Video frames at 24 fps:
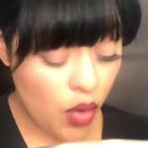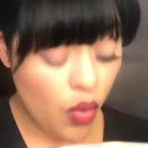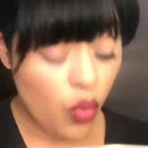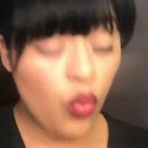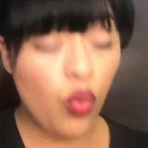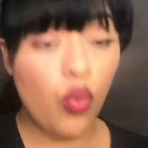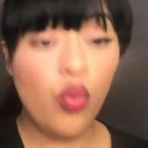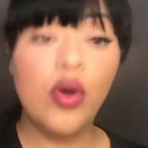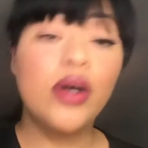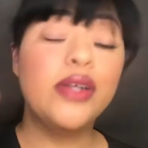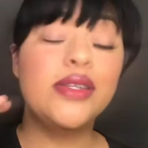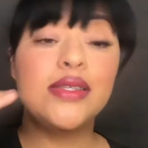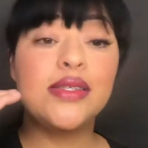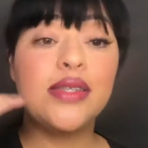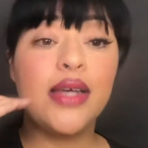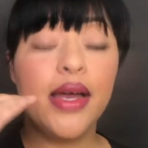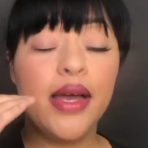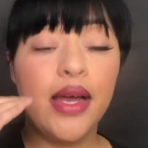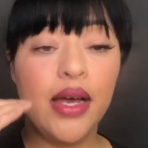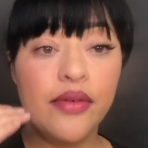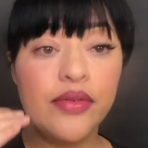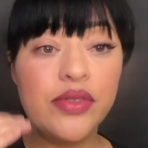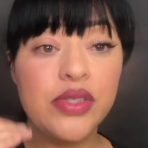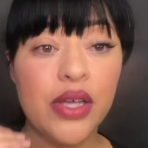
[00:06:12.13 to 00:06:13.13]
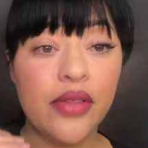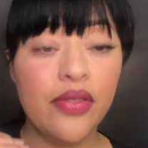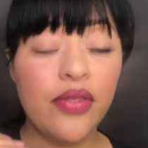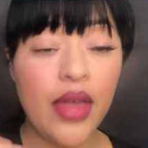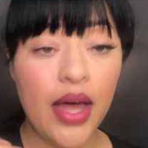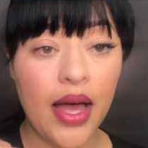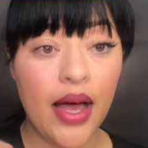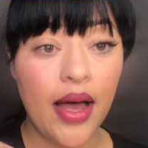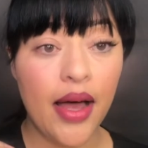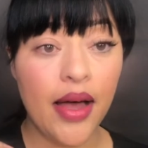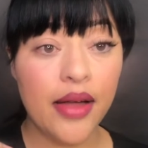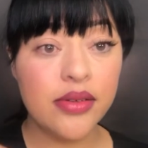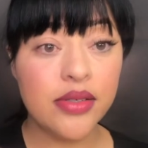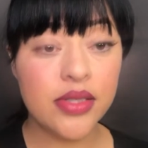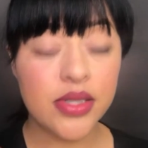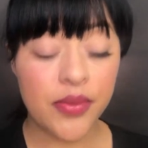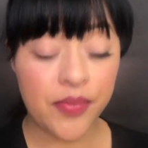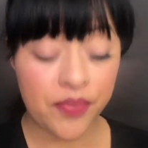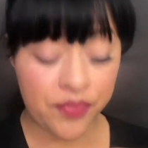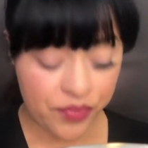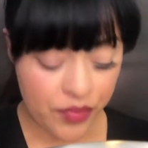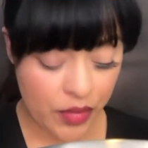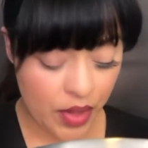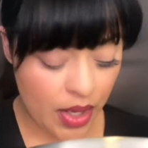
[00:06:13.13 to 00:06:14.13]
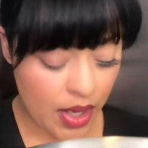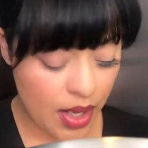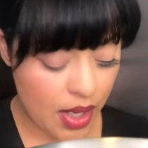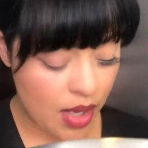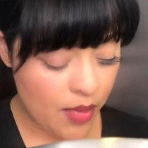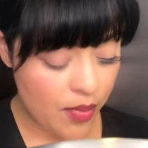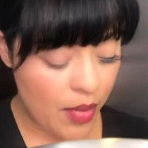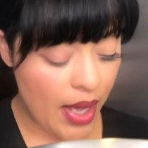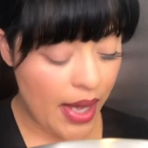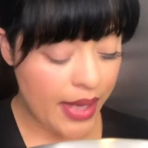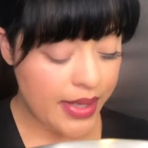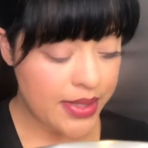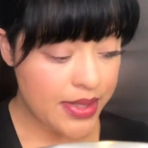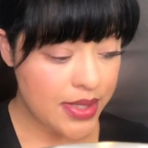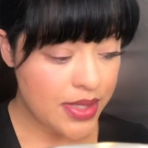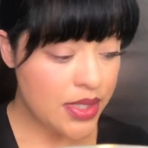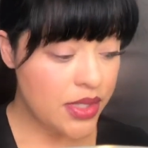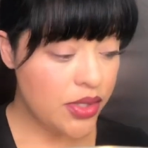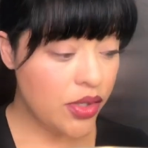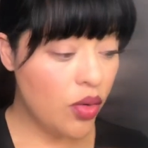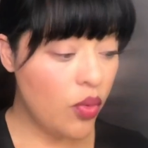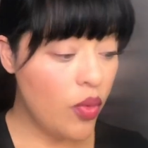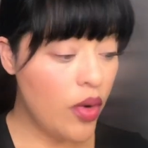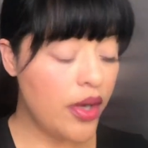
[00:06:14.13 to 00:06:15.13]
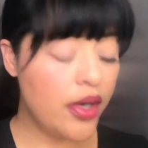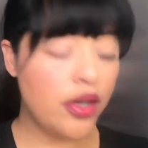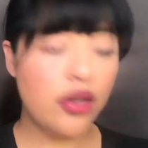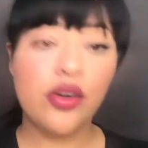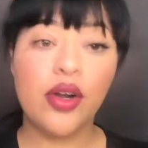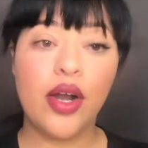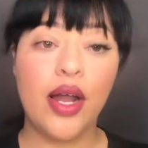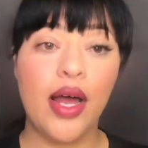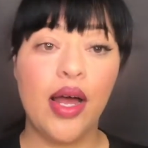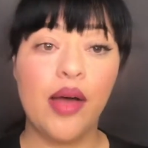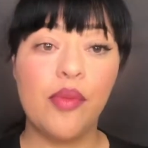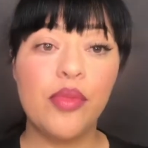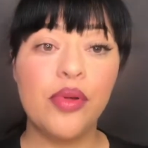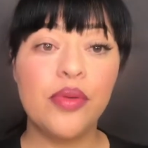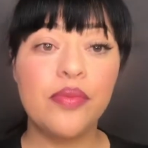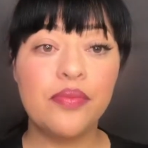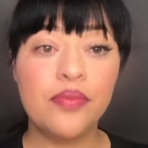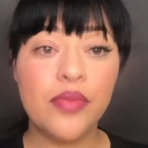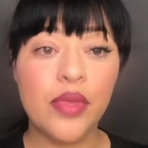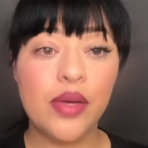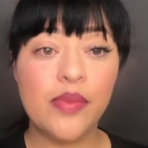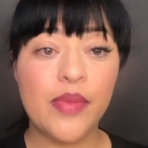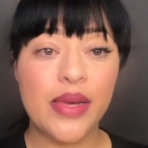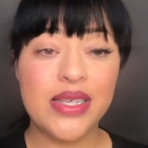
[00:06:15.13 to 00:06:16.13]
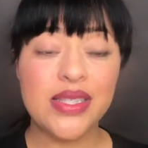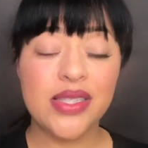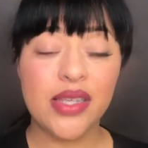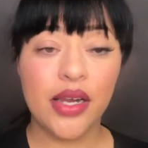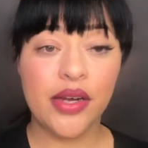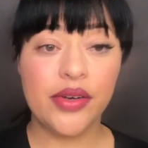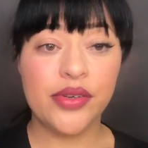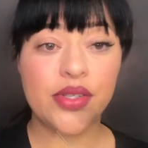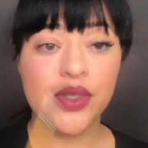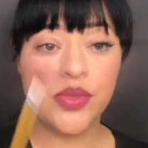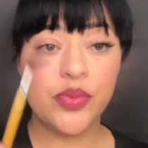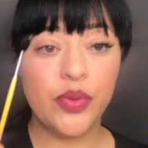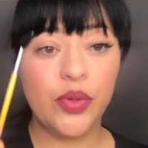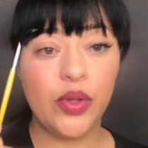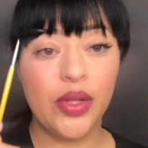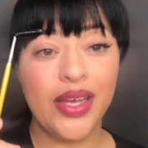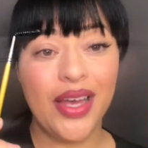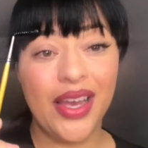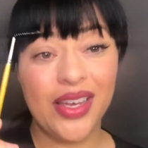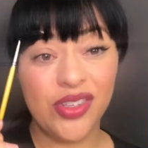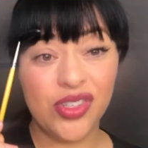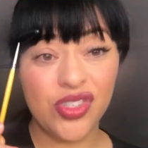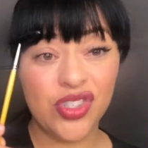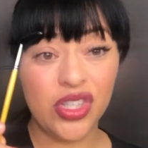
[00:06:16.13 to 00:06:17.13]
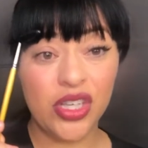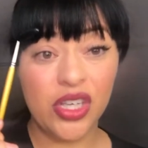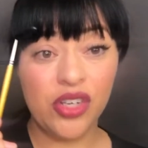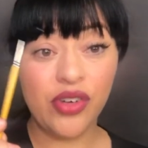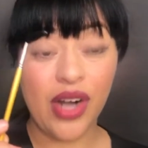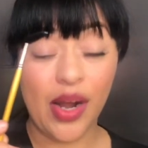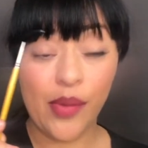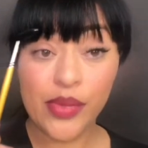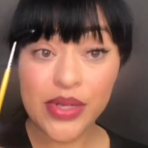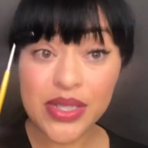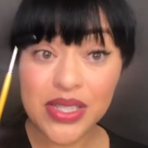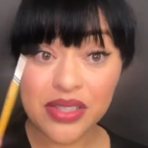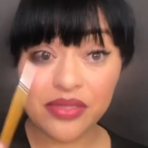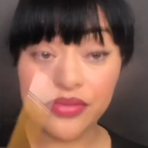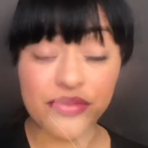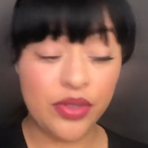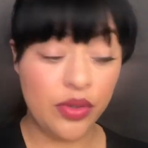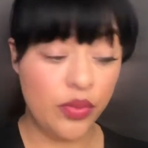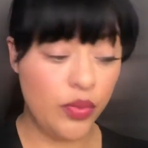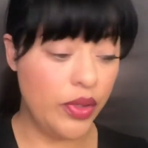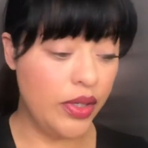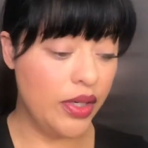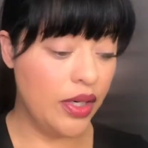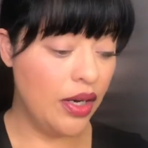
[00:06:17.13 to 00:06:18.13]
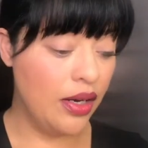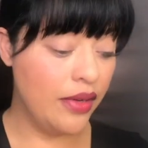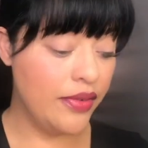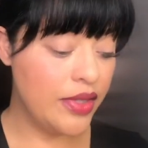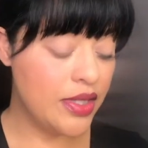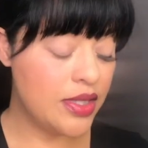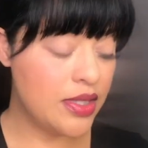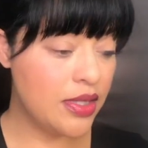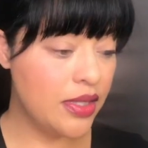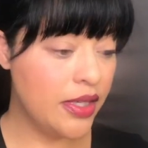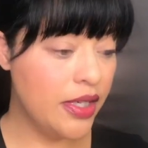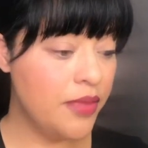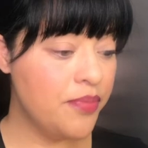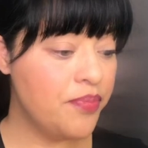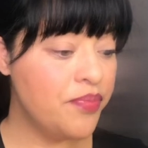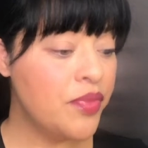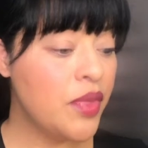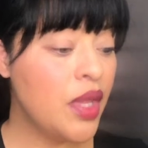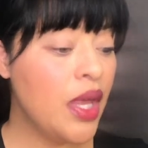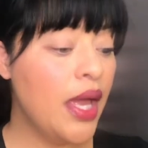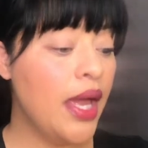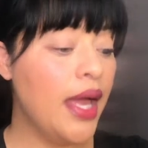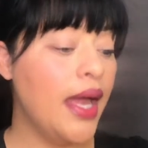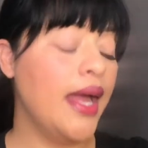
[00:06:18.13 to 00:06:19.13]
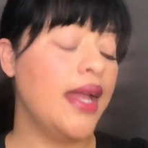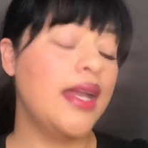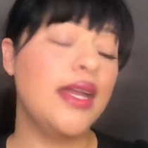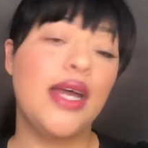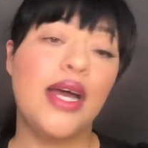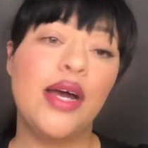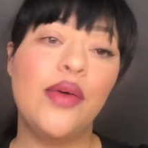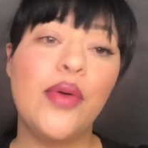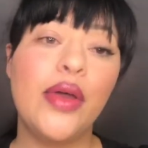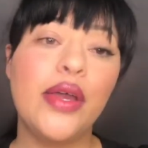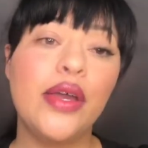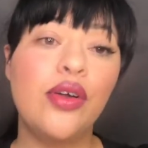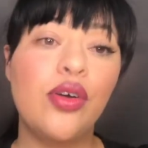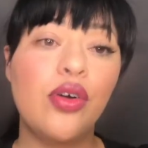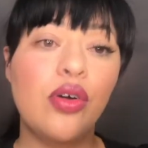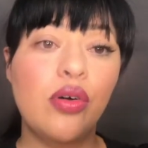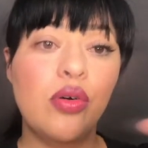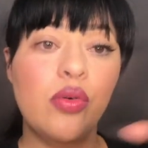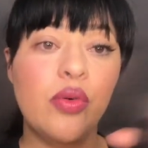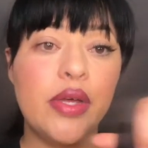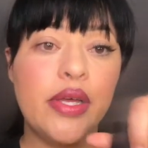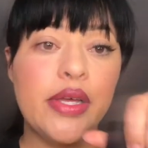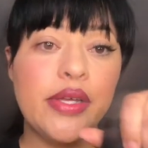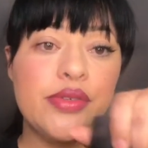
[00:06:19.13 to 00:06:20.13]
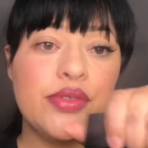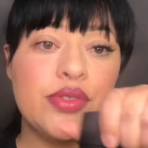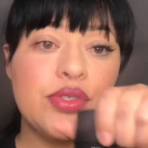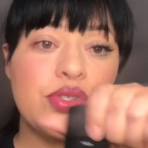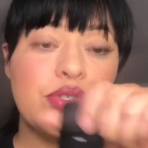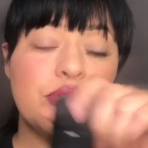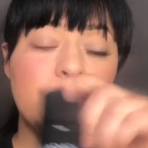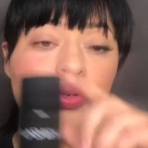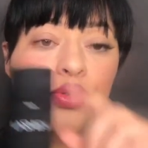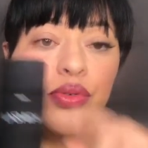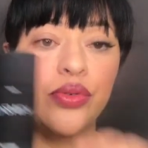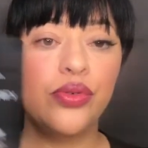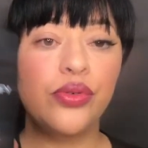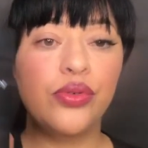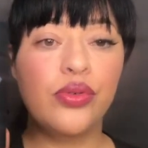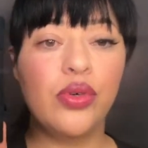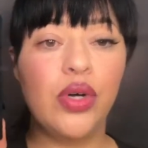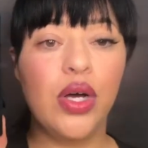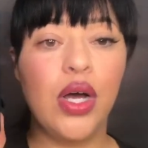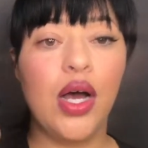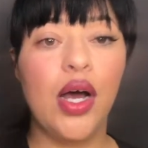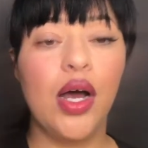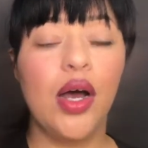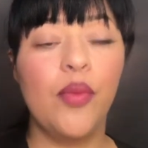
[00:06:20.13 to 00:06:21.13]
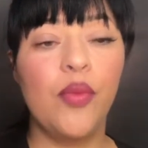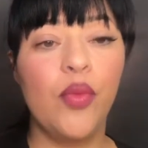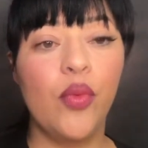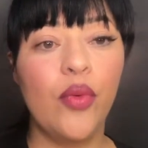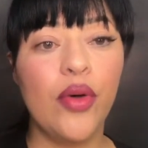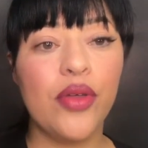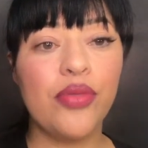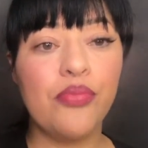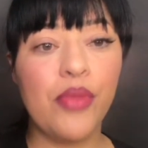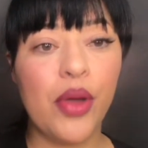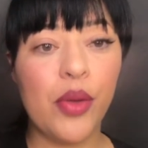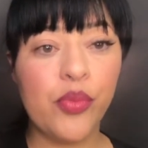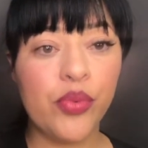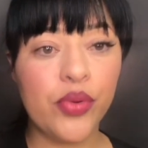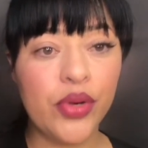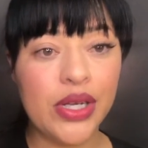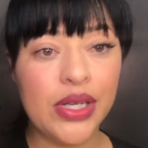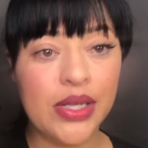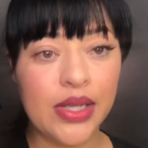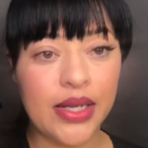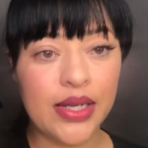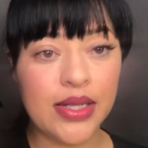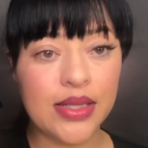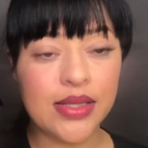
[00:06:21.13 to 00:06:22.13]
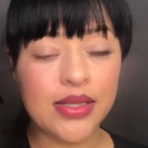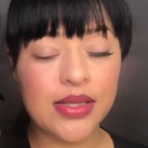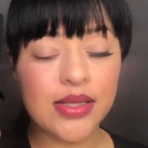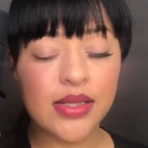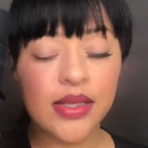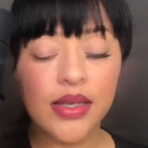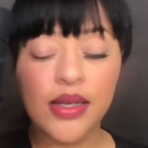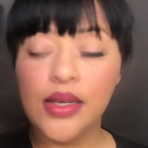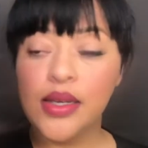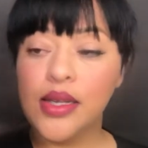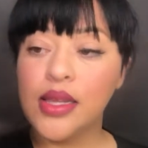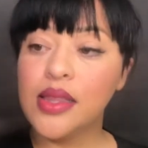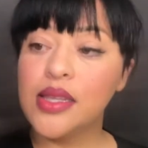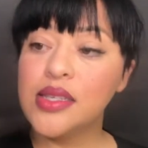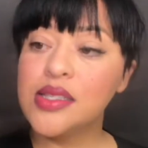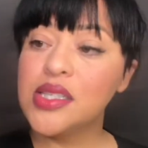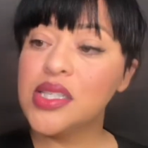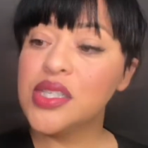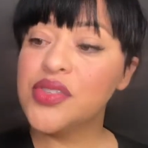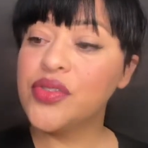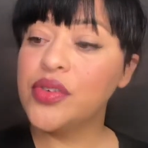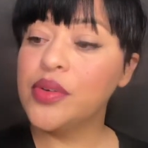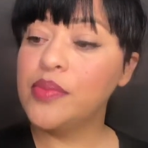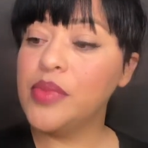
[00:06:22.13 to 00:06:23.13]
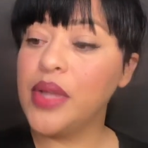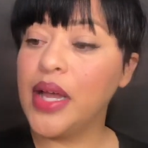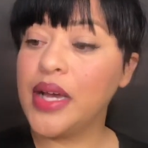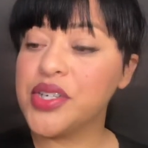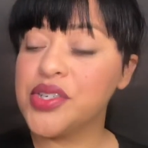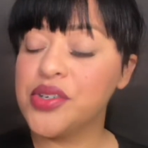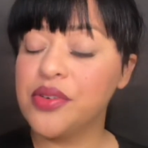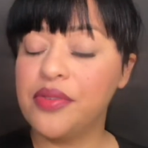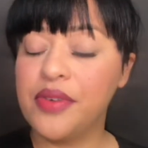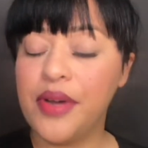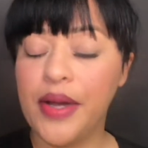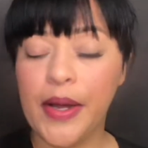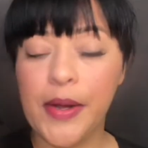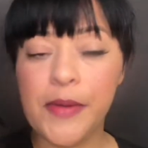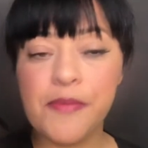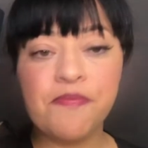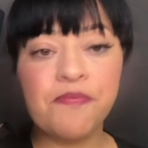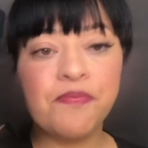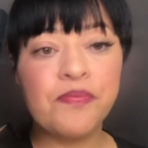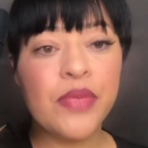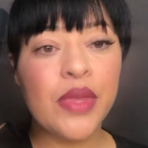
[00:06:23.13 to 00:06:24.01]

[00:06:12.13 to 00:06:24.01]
Once I have done that, I still want to grab a mascara spoolie. I usually grab a different one, obviously. And now I go into with my pre-cleanse. This is from Lashify,